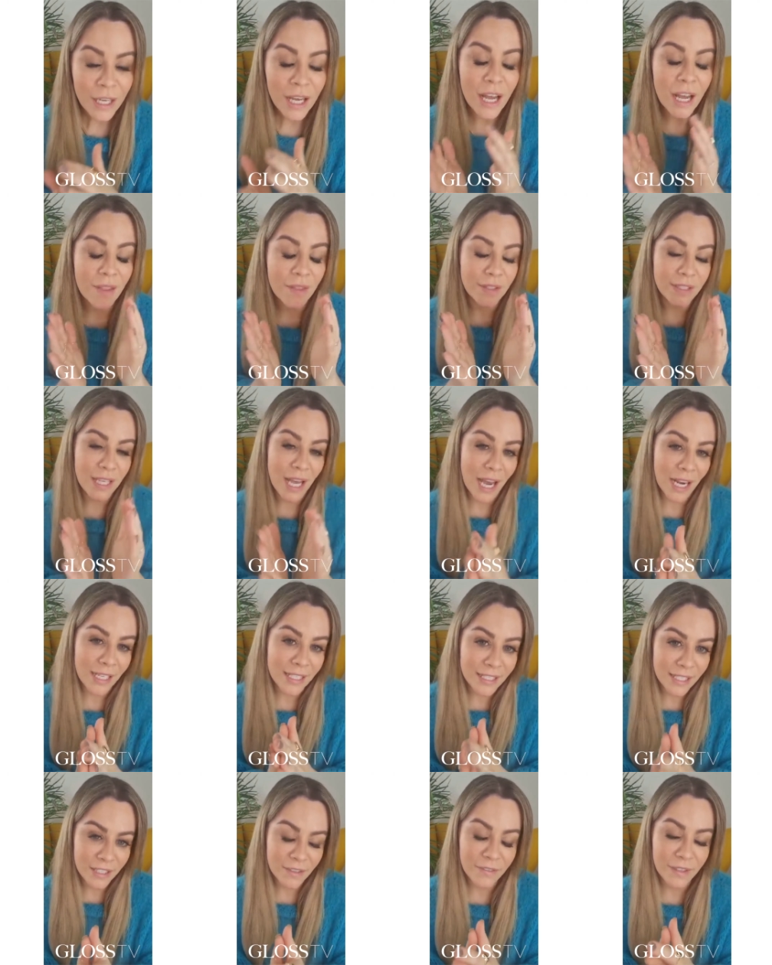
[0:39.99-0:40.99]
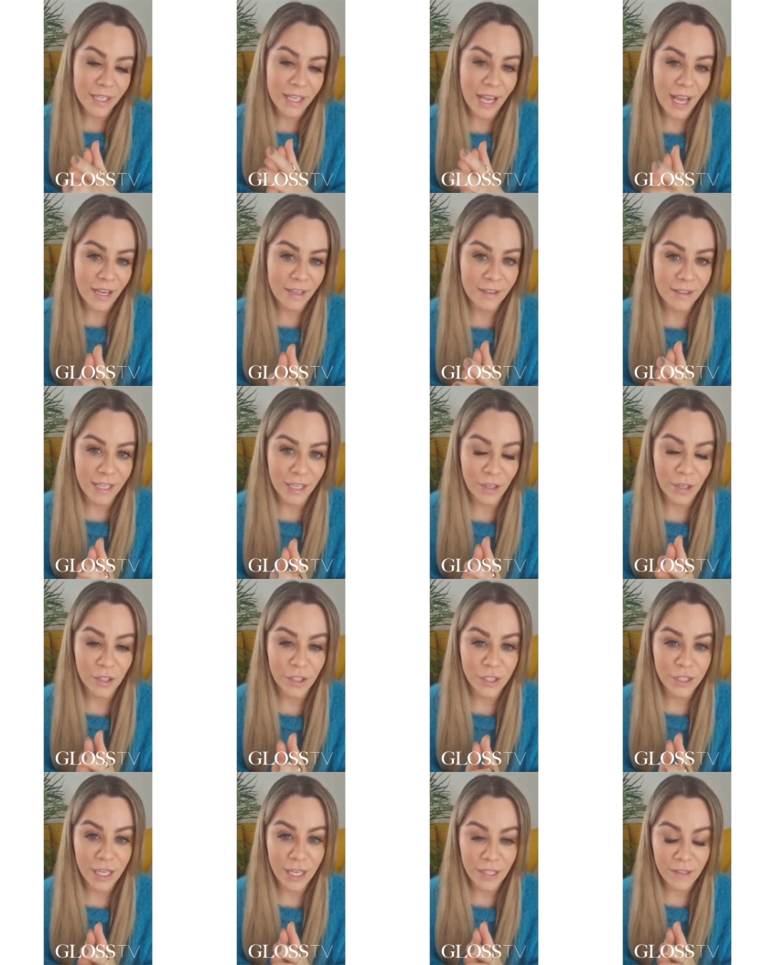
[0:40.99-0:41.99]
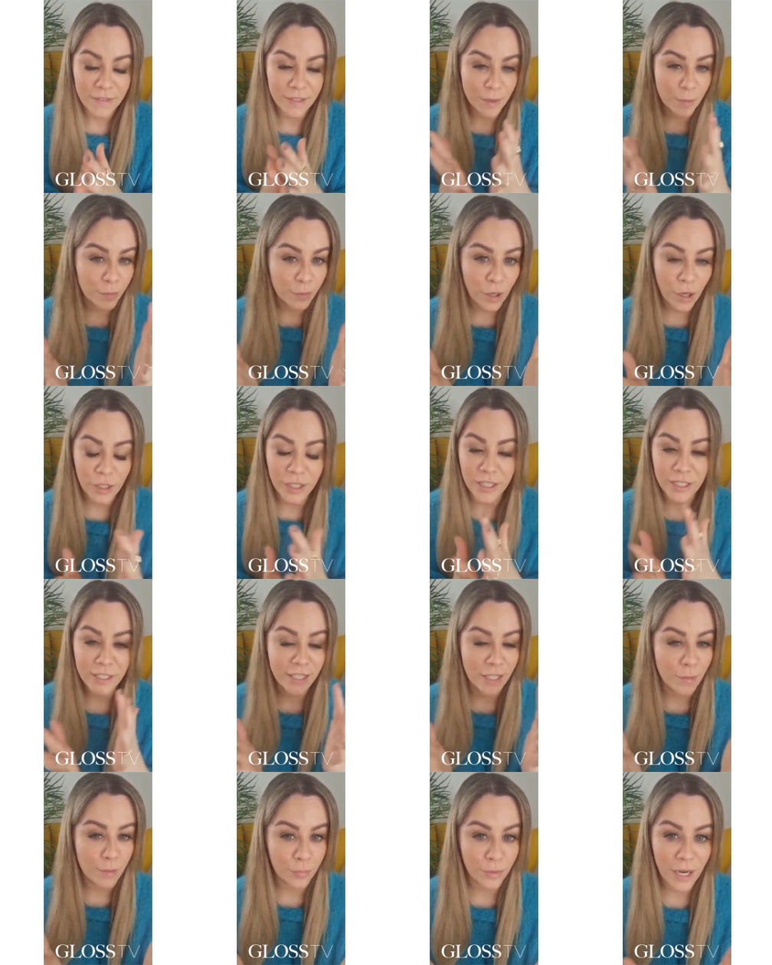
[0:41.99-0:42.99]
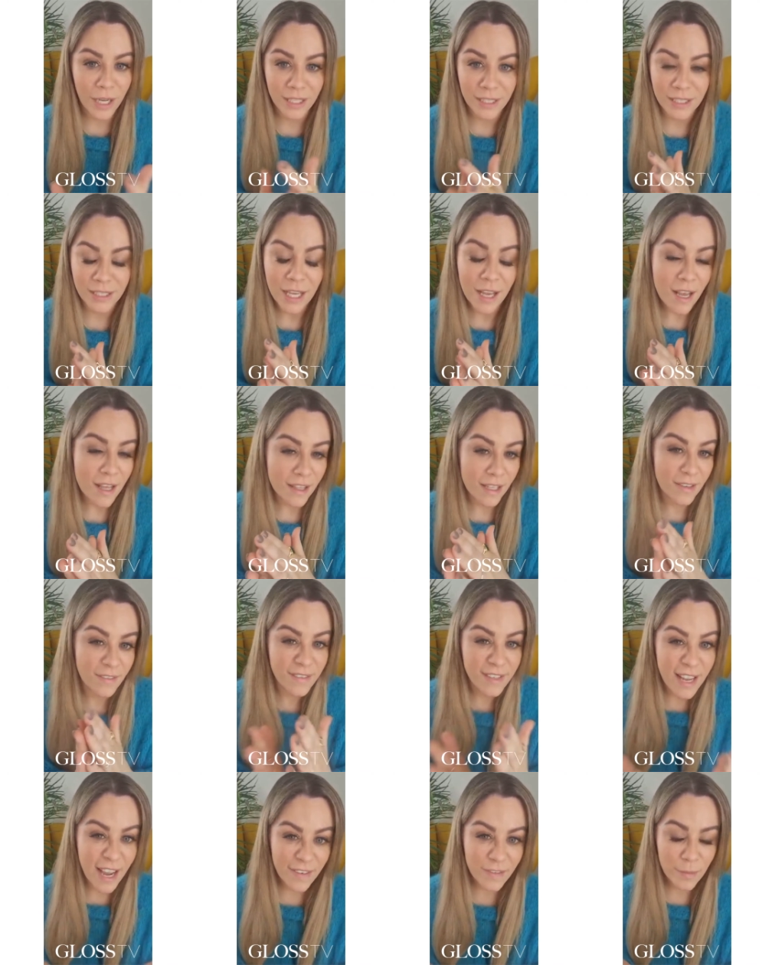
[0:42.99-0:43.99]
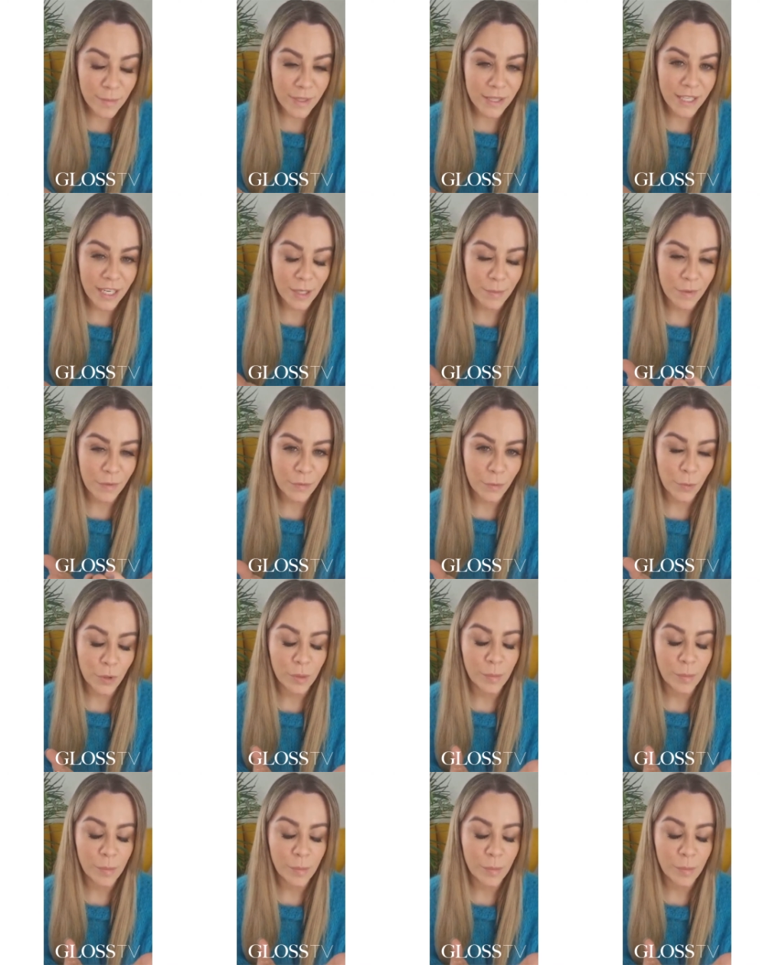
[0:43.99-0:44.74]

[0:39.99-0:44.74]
And there's activity out there on shelves and products and in brands that have never been there before.